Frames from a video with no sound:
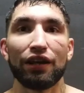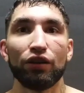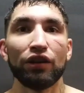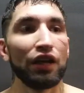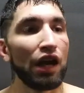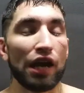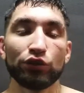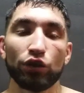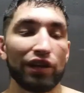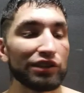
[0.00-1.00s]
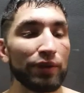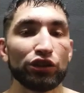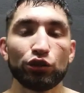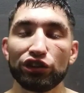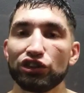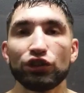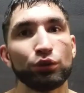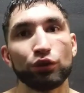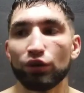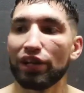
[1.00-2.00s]
now. I utilized my jiu
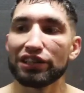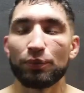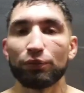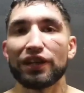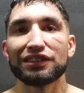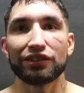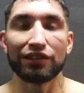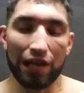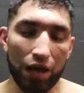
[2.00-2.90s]
jitsu, utilized my wrestling.